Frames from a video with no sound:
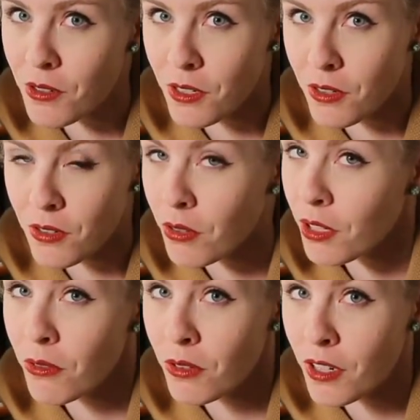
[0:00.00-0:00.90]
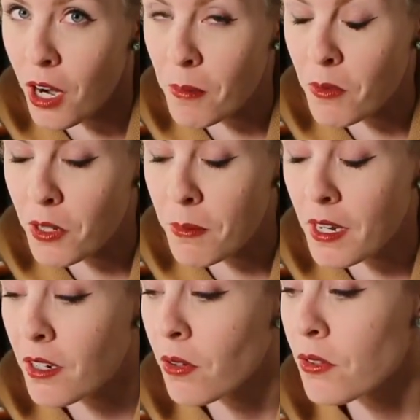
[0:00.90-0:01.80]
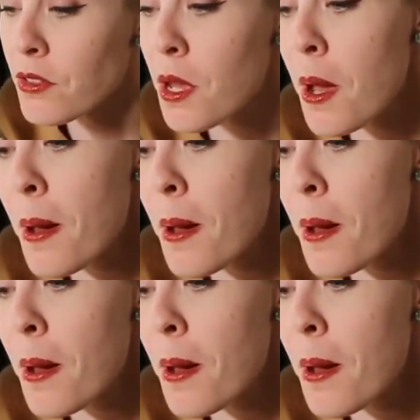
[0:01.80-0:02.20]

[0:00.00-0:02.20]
and you can totally ruin a garment with your buttonholes.